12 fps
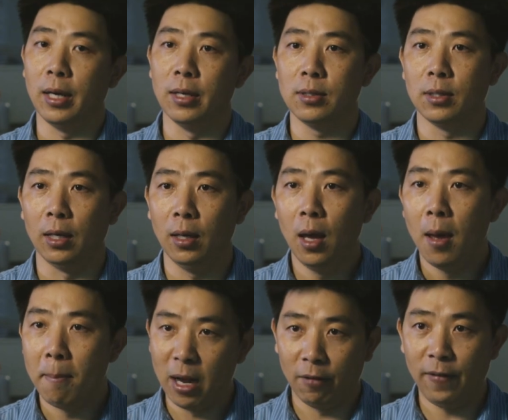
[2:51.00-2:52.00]
is the
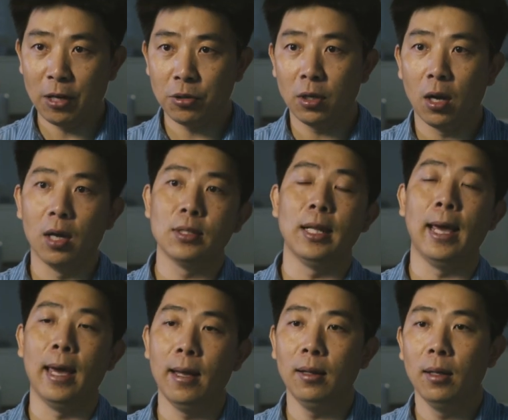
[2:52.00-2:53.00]
manufacturing cost
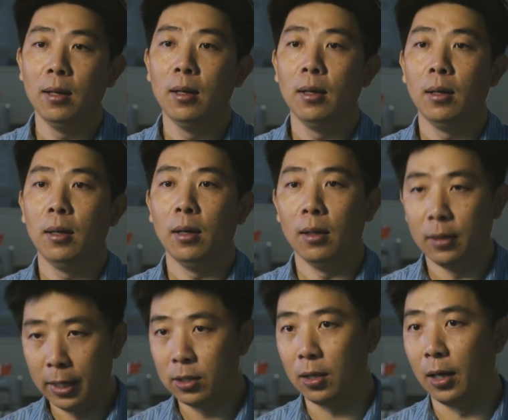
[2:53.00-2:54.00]
and
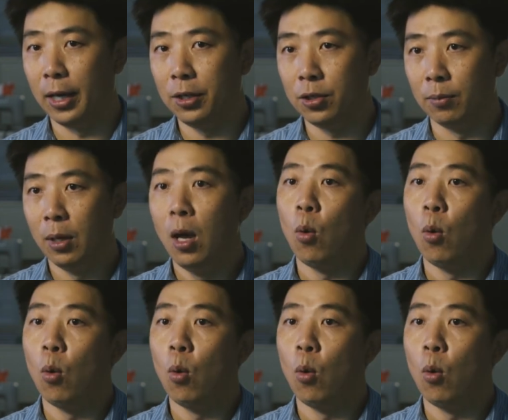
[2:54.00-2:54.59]
the installation.